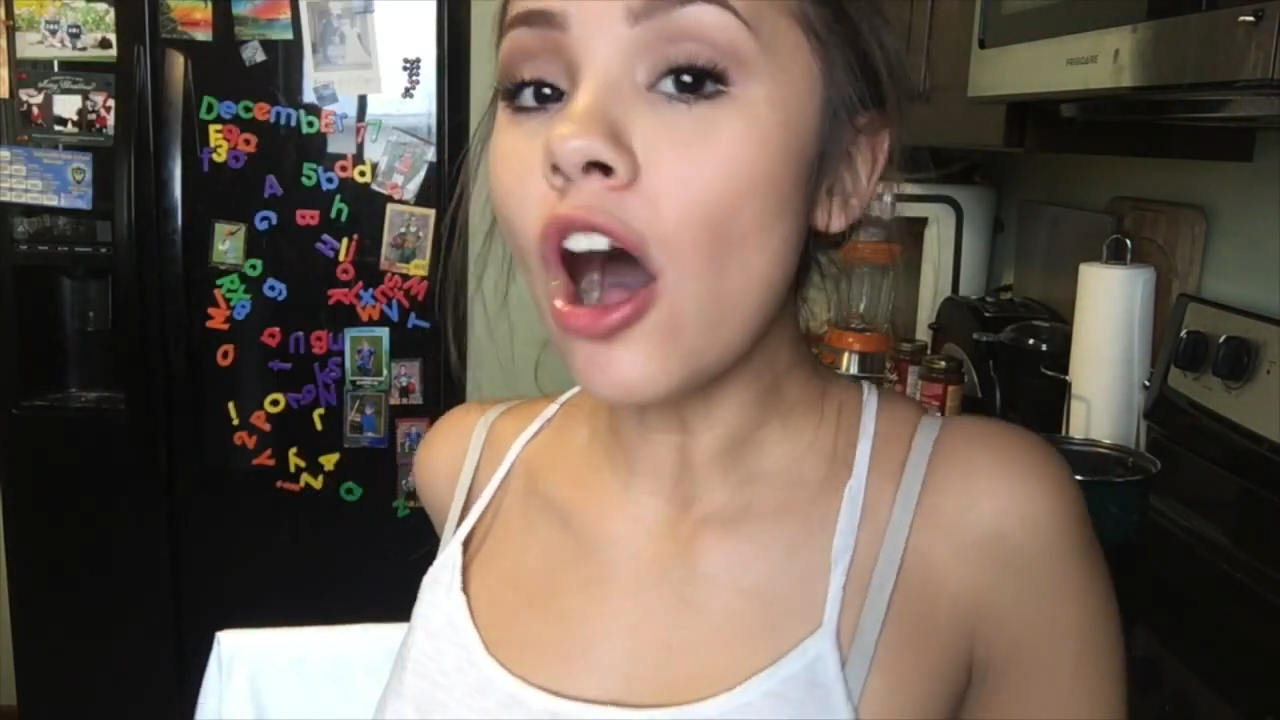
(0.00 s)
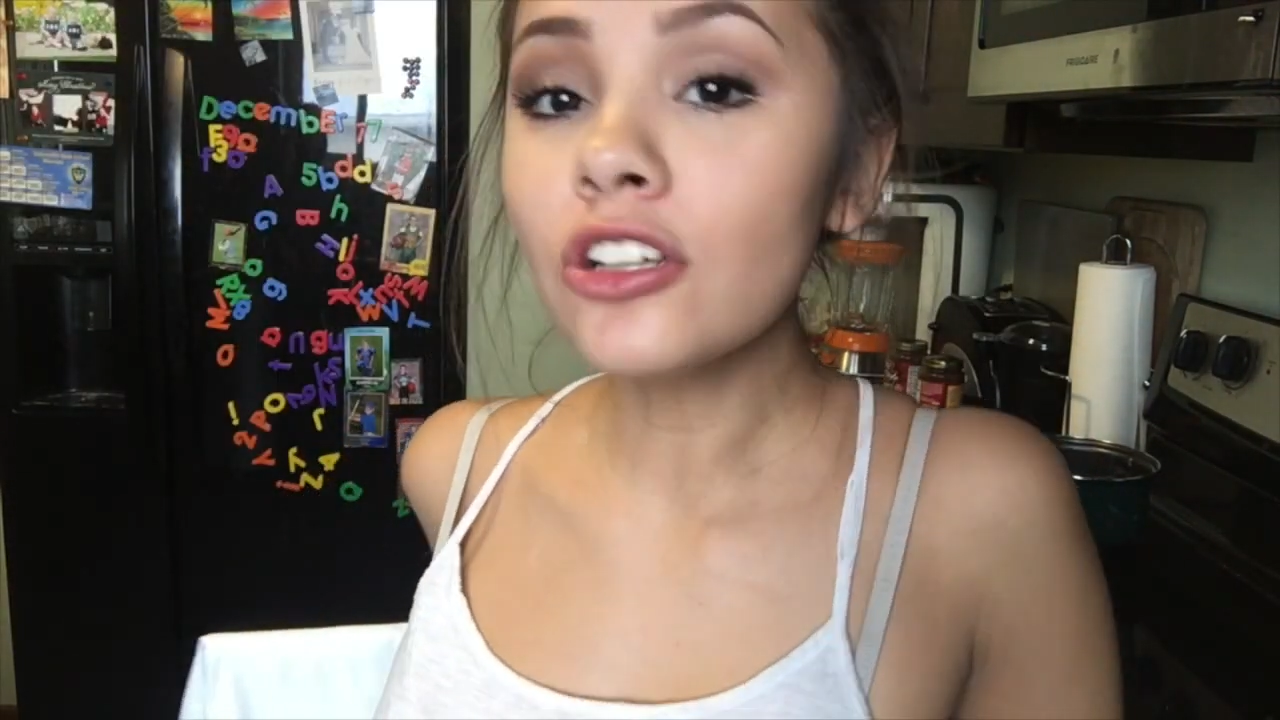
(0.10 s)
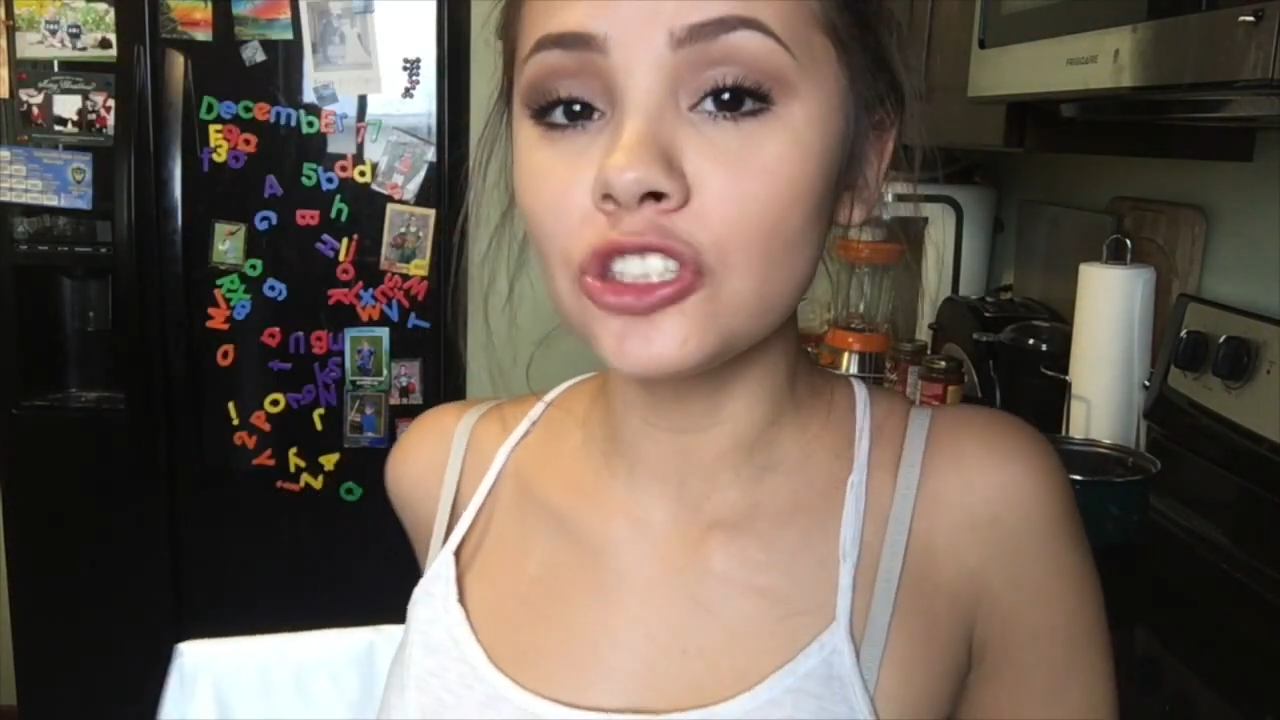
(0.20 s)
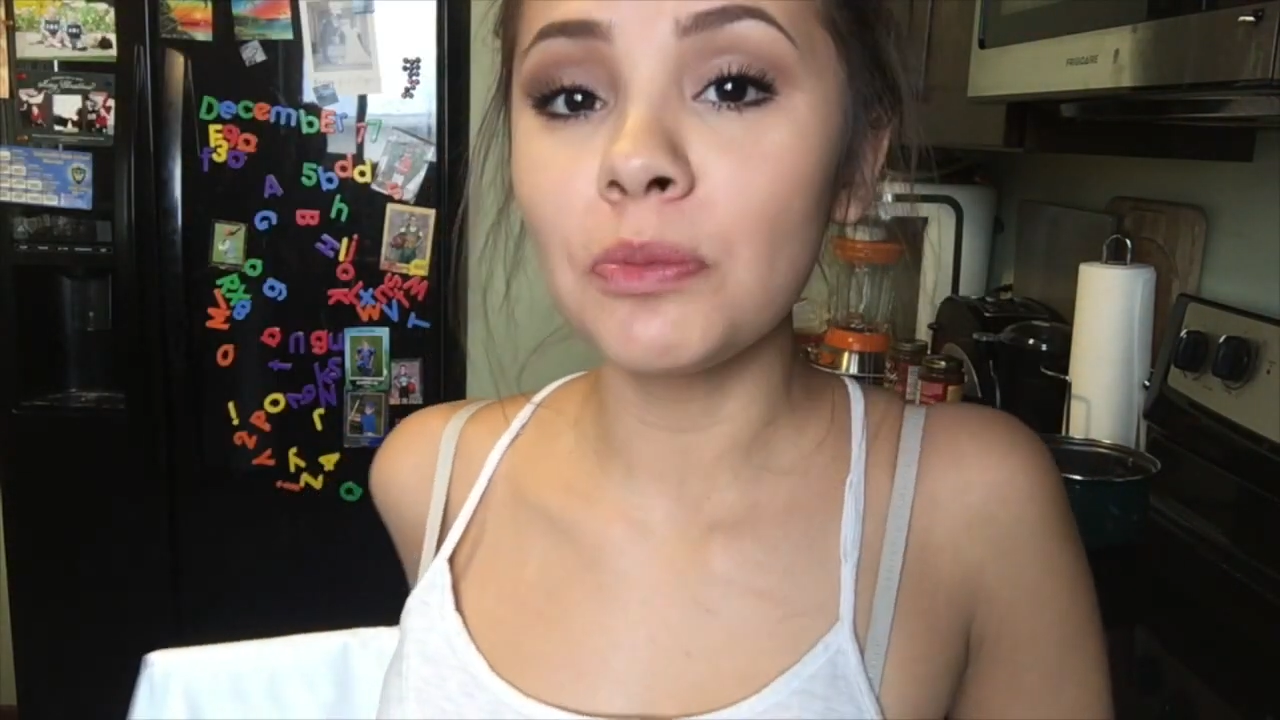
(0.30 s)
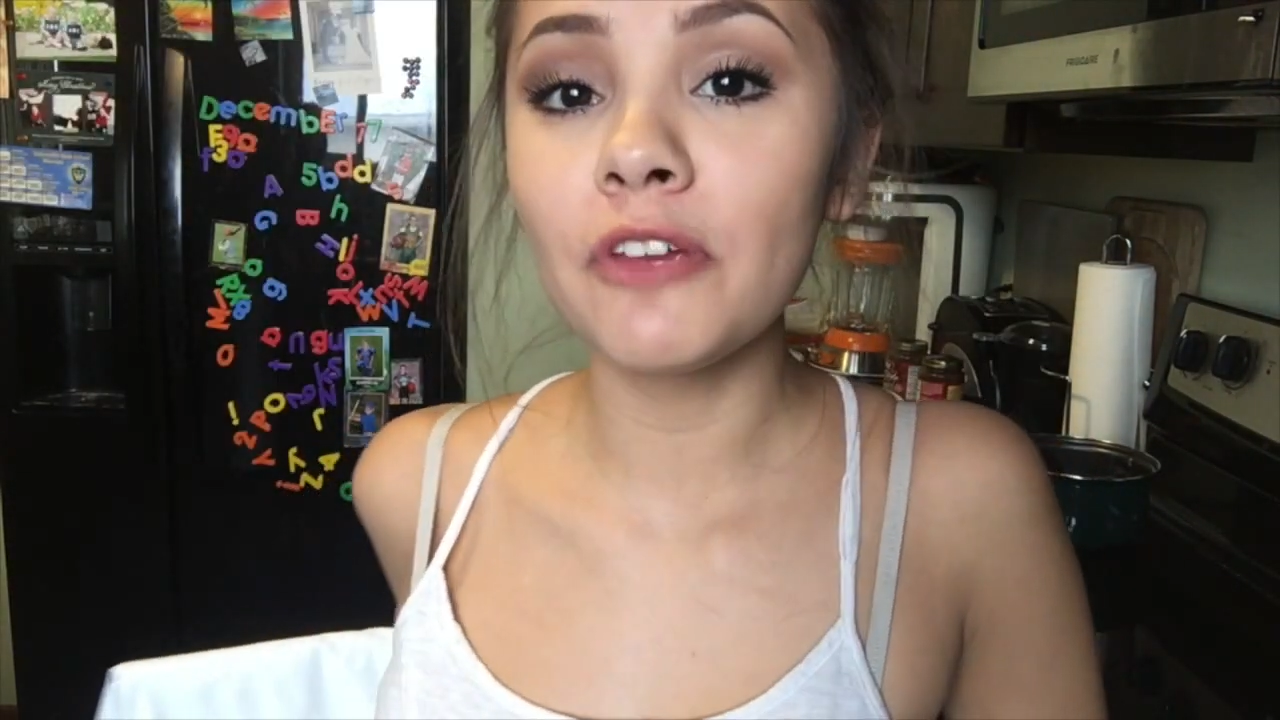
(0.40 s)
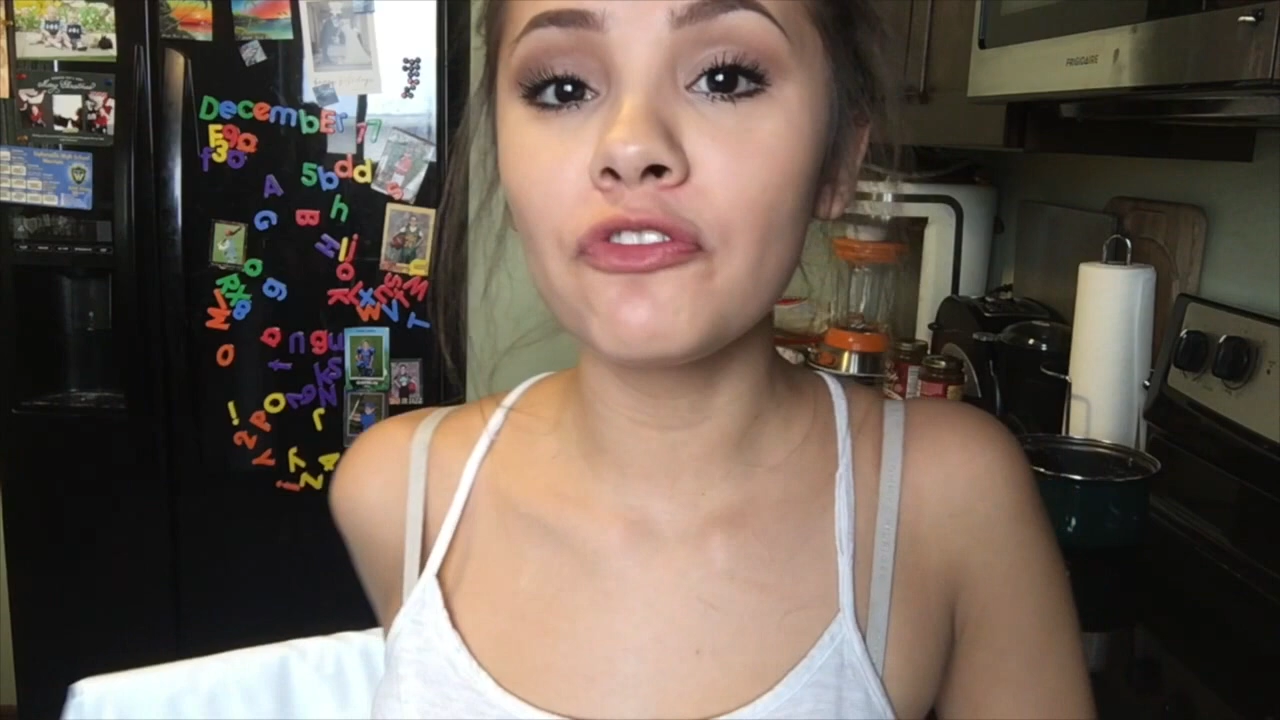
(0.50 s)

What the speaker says: also be